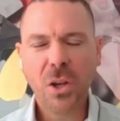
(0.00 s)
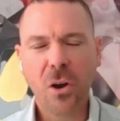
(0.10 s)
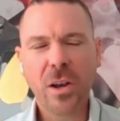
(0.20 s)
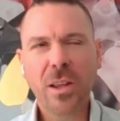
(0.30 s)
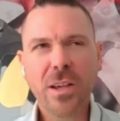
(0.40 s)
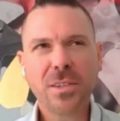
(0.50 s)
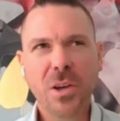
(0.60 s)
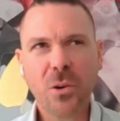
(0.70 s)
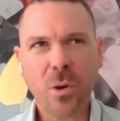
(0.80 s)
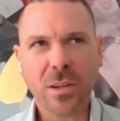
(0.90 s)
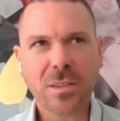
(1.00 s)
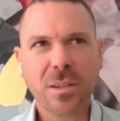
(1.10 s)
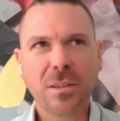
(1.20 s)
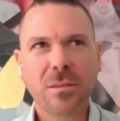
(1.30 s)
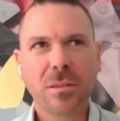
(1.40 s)
You know, and it is
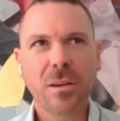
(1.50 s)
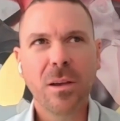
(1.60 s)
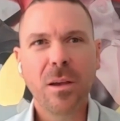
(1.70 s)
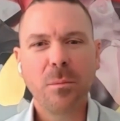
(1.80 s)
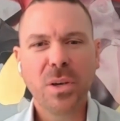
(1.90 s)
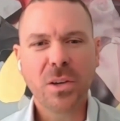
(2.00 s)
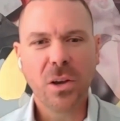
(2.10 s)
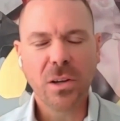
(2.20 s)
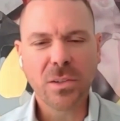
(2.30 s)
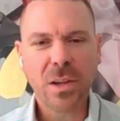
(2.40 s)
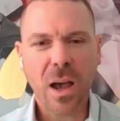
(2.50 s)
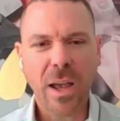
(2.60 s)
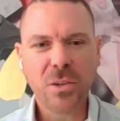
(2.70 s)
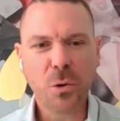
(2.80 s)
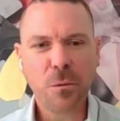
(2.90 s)
interesting because
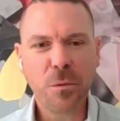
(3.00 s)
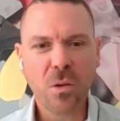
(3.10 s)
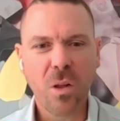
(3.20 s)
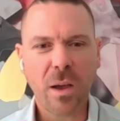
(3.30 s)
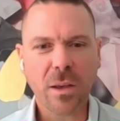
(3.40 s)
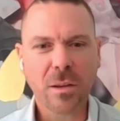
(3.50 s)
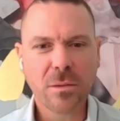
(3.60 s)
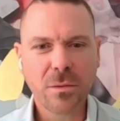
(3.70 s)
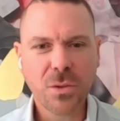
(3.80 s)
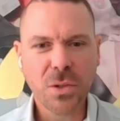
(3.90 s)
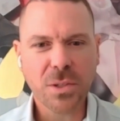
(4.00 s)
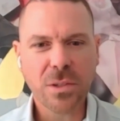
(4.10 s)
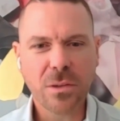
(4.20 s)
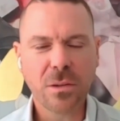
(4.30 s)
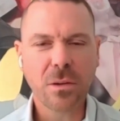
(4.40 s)
I do feel like
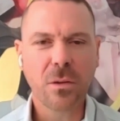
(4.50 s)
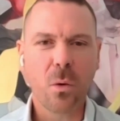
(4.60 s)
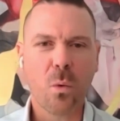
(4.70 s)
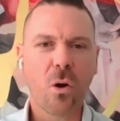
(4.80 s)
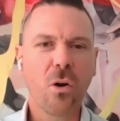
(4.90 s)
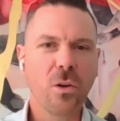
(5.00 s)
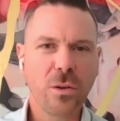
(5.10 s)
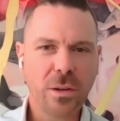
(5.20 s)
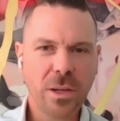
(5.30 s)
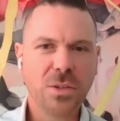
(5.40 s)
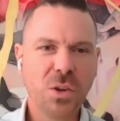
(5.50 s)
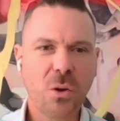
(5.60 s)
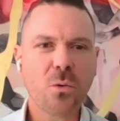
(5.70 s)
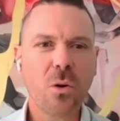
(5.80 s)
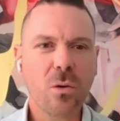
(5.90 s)
just the world in
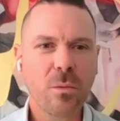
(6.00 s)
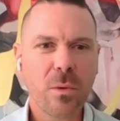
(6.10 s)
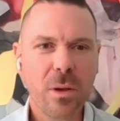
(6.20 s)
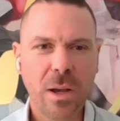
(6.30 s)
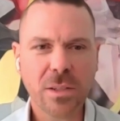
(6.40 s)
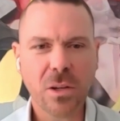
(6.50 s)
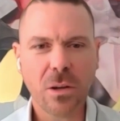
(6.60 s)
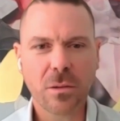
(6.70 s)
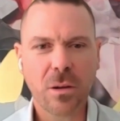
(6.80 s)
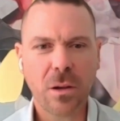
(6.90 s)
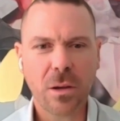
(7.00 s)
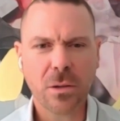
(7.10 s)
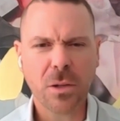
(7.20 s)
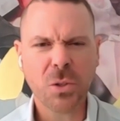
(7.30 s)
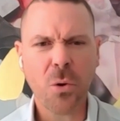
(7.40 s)
general has a
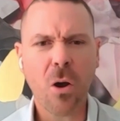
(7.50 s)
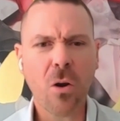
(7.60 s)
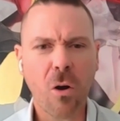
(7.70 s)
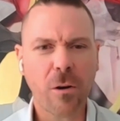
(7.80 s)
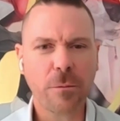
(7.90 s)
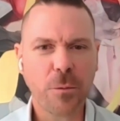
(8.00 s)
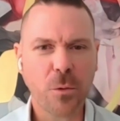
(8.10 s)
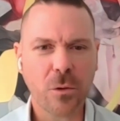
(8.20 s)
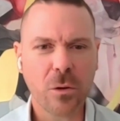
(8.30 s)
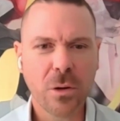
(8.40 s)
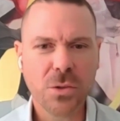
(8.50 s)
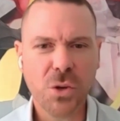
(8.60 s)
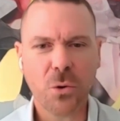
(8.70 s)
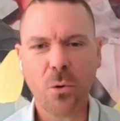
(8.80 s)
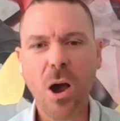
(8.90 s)
strong heart for
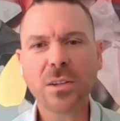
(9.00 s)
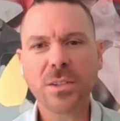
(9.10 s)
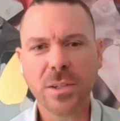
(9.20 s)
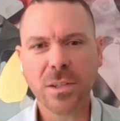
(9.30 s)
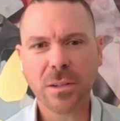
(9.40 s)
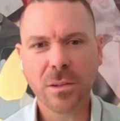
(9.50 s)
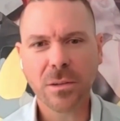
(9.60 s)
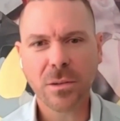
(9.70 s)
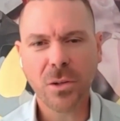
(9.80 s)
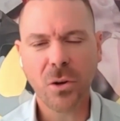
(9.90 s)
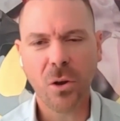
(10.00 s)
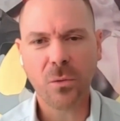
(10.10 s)
generosity. You